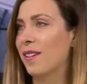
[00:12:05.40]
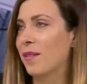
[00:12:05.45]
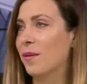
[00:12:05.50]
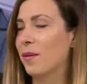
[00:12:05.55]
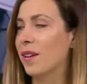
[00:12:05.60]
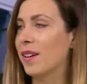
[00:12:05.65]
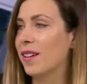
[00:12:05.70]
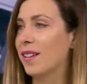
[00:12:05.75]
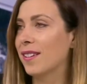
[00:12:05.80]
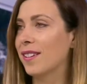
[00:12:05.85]

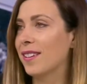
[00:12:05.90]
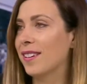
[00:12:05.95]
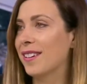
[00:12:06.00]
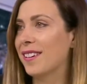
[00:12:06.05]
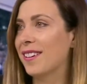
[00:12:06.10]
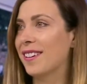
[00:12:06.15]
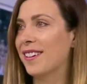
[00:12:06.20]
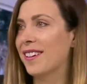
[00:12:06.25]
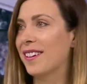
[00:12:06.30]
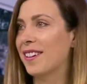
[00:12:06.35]
Well,
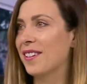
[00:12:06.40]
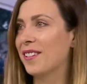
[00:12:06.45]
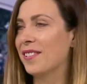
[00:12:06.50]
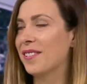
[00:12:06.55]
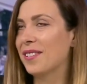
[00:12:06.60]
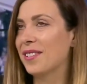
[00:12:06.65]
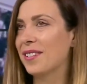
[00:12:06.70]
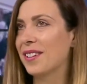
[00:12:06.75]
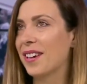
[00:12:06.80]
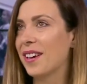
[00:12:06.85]

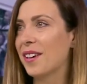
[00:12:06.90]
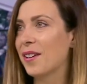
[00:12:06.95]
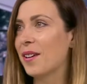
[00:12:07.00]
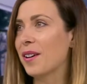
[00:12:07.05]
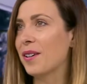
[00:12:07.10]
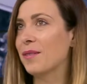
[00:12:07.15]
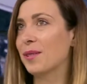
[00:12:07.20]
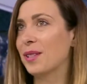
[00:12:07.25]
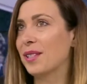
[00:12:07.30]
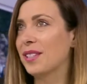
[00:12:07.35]

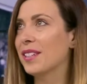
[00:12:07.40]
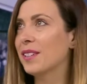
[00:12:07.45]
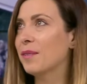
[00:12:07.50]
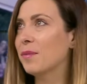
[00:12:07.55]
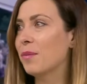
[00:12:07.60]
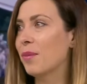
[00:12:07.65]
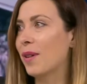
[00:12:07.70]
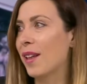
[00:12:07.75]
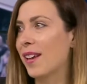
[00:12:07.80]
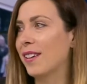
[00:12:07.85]
I still
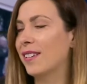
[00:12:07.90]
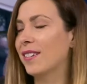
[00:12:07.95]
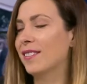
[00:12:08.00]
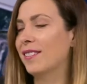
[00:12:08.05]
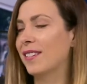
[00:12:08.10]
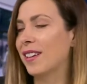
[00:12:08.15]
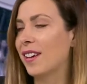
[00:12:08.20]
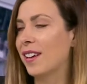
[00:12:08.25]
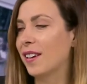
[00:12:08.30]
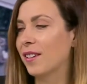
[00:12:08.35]

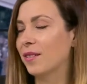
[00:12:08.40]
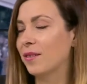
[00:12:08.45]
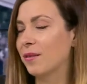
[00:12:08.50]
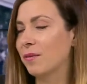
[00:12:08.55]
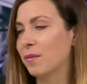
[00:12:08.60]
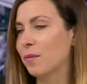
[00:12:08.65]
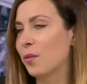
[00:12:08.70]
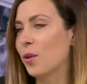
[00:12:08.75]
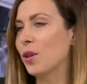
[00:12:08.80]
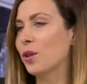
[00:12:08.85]
plan, and I
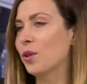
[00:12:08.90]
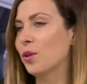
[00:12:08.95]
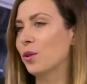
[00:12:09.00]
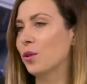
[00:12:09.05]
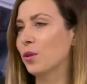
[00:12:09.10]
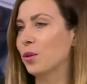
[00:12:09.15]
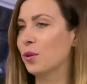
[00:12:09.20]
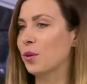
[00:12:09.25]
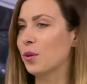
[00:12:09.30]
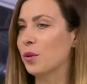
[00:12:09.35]
want
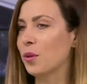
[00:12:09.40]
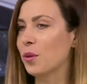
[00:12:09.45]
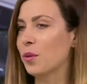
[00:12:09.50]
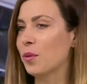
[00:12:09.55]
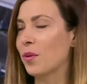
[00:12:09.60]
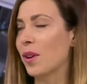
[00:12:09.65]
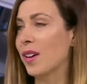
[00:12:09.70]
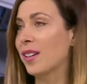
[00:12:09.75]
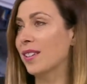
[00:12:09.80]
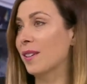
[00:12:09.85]
to
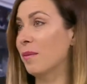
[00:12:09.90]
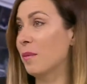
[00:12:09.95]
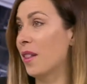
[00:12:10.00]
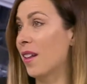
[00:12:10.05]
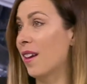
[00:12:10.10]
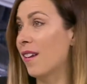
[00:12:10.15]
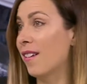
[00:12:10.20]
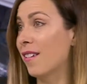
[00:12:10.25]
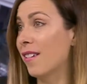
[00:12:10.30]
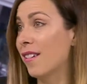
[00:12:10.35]
write him a
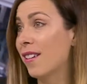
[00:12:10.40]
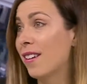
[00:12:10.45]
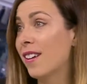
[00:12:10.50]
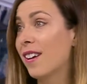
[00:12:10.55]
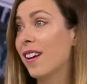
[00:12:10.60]
letter,